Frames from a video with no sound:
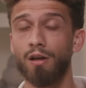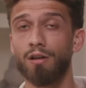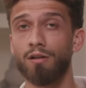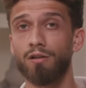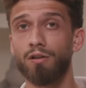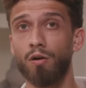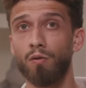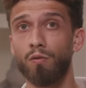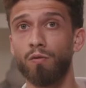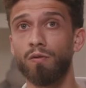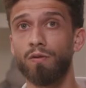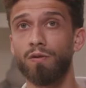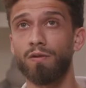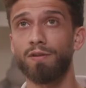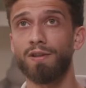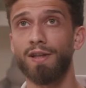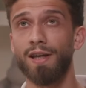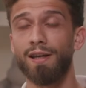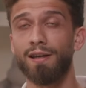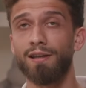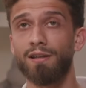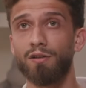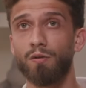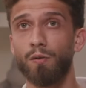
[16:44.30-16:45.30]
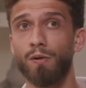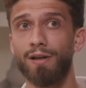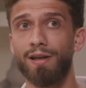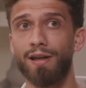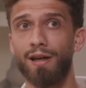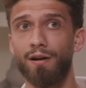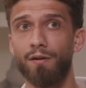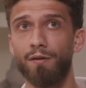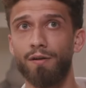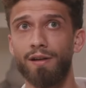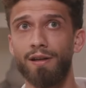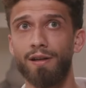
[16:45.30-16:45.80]
don't take into
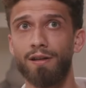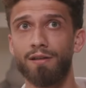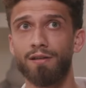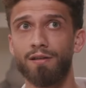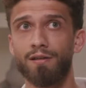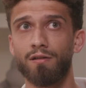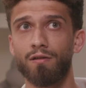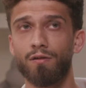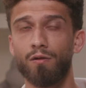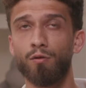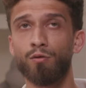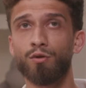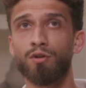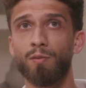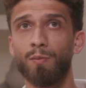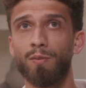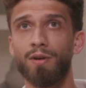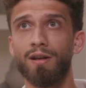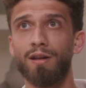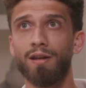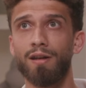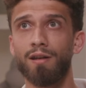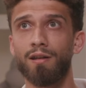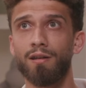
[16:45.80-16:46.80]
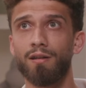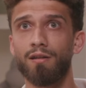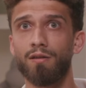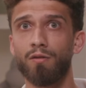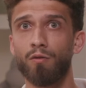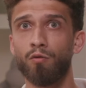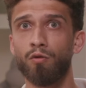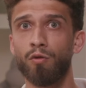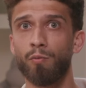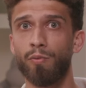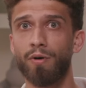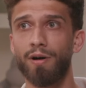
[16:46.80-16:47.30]
account is ultimately
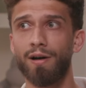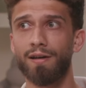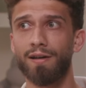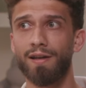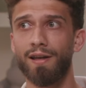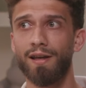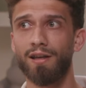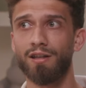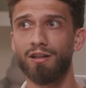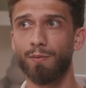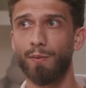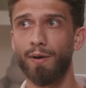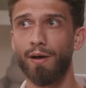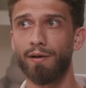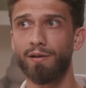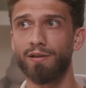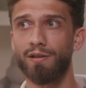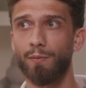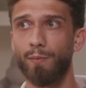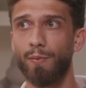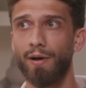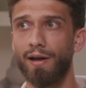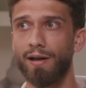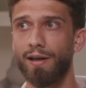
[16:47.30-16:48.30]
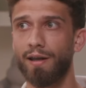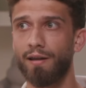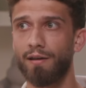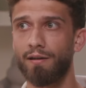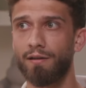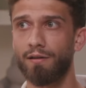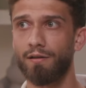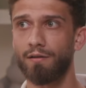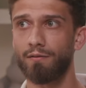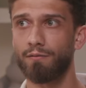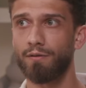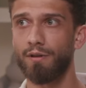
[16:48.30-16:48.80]
all the brand cares about is the back
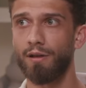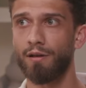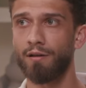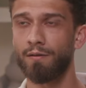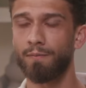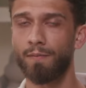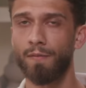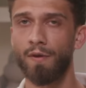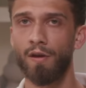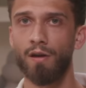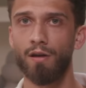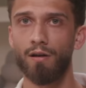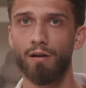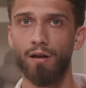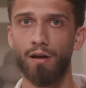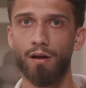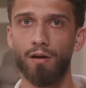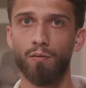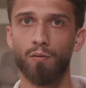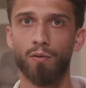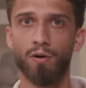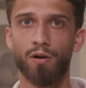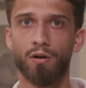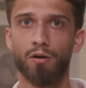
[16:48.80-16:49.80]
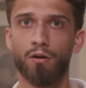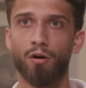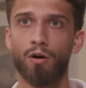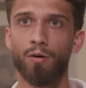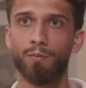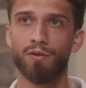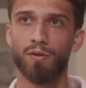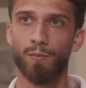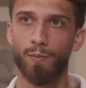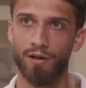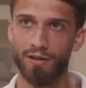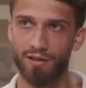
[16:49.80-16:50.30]
end. Yeah, like we're going to
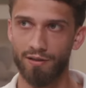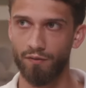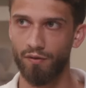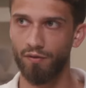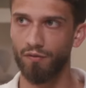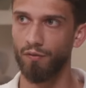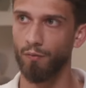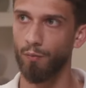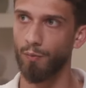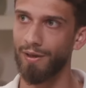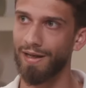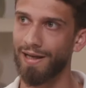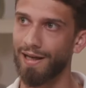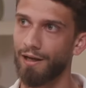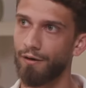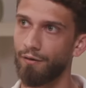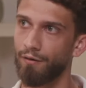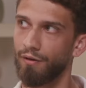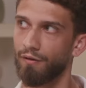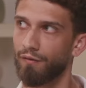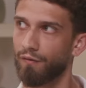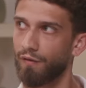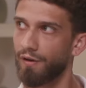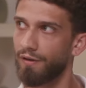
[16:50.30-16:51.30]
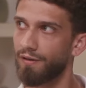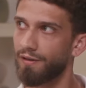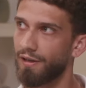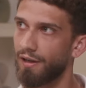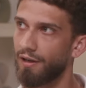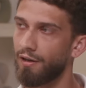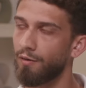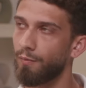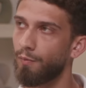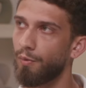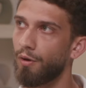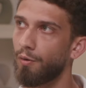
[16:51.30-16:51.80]
optimize everything we can on the front
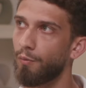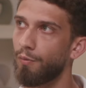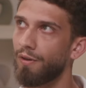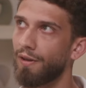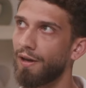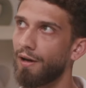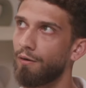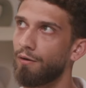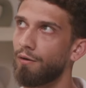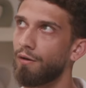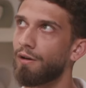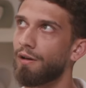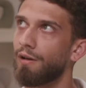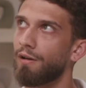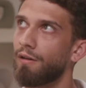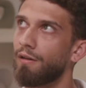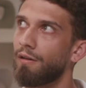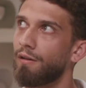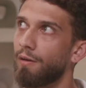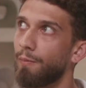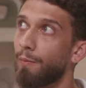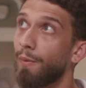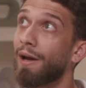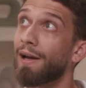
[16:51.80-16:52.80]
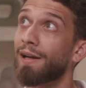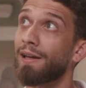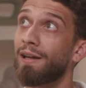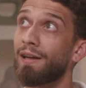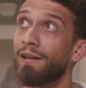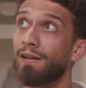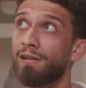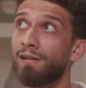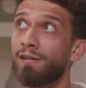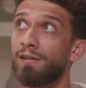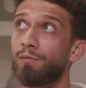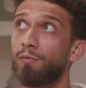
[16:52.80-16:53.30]
end, but without looking at the back
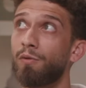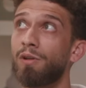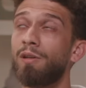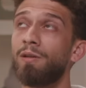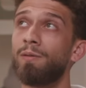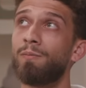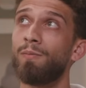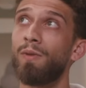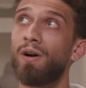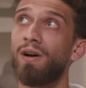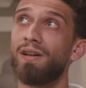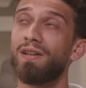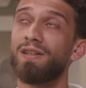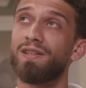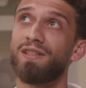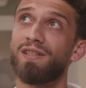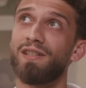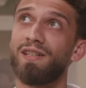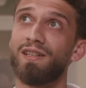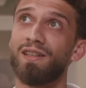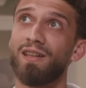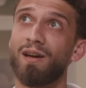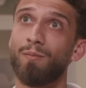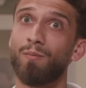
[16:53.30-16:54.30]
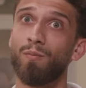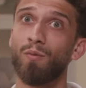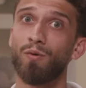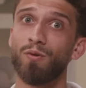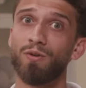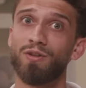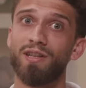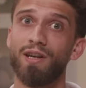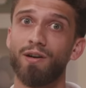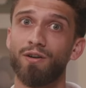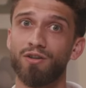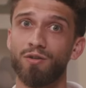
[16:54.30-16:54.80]
end, we might see that more
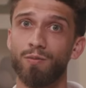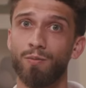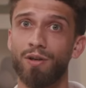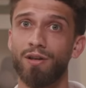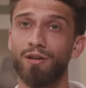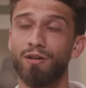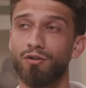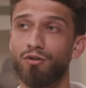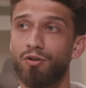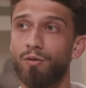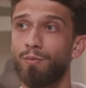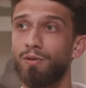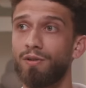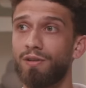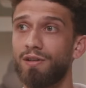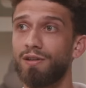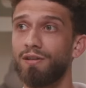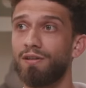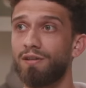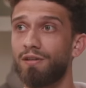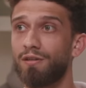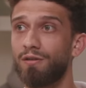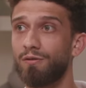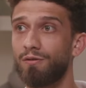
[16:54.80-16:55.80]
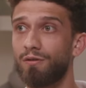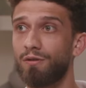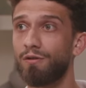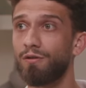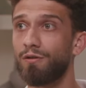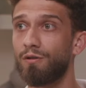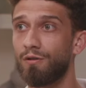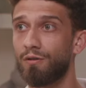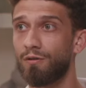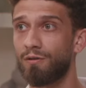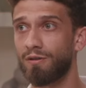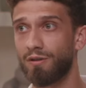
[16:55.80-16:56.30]
sales are being attributed to
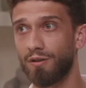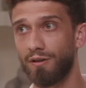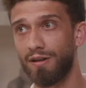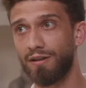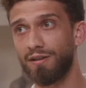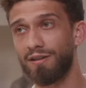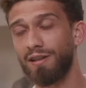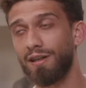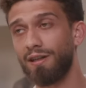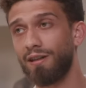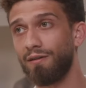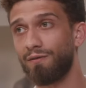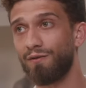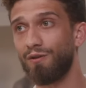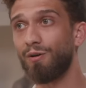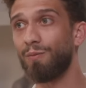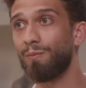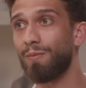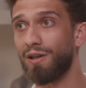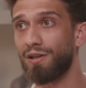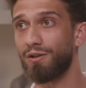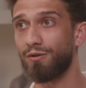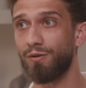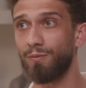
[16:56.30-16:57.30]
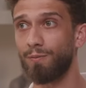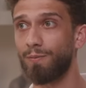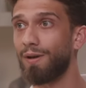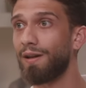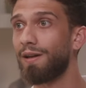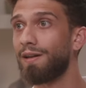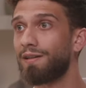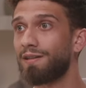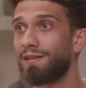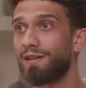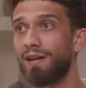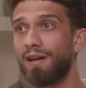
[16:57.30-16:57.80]
Google. So let's say they've got Meta in
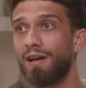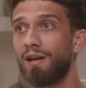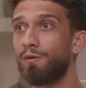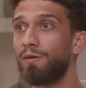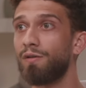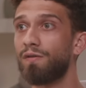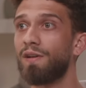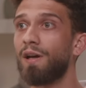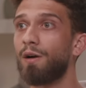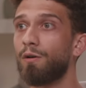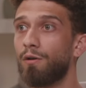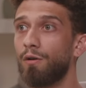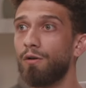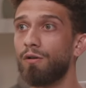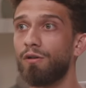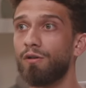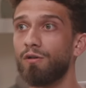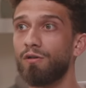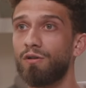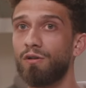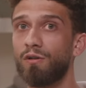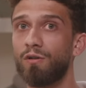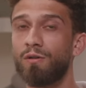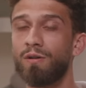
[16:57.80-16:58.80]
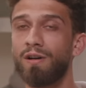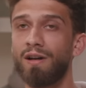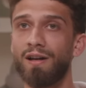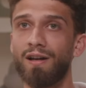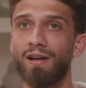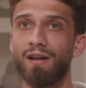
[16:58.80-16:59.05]
place, we've now got Google.